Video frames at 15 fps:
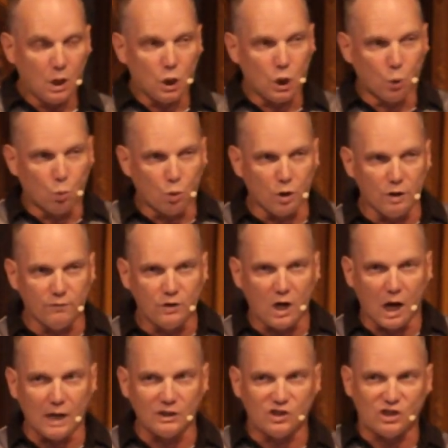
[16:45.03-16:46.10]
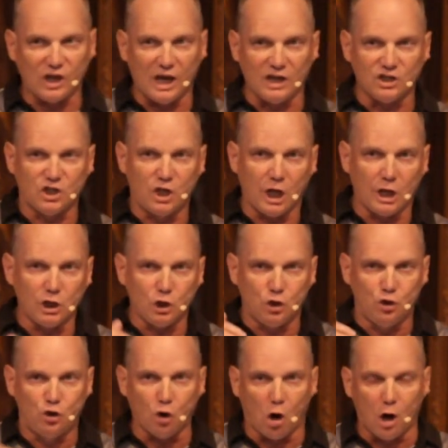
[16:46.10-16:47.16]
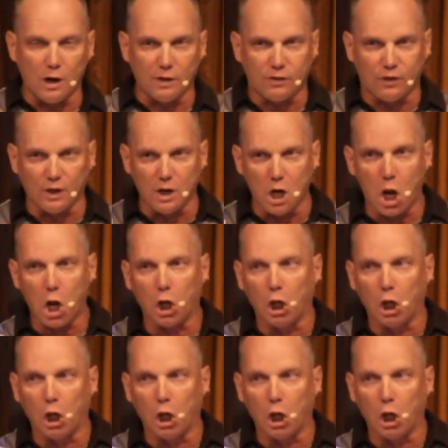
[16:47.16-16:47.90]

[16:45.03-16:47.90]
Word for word: the Word of God says that Jonathan